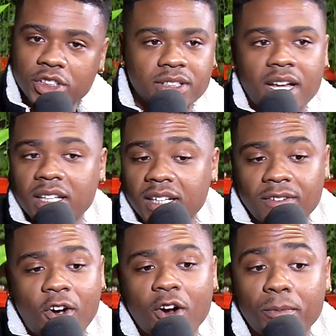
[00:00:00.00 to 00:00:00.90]
just not
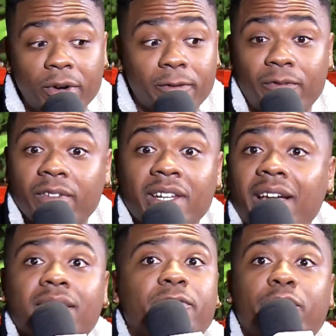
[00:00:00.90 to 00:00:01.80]
love, heartbreak,
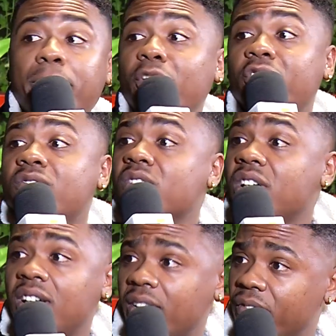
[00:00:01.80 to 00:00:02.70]
familial
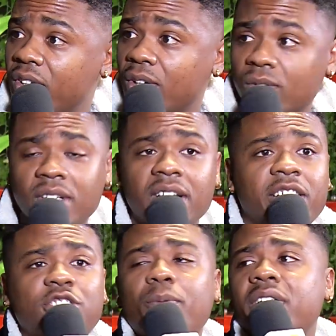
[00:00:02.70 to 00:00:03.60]
love.
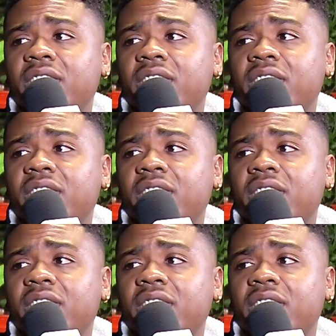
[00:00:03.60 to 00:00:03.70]
There's so many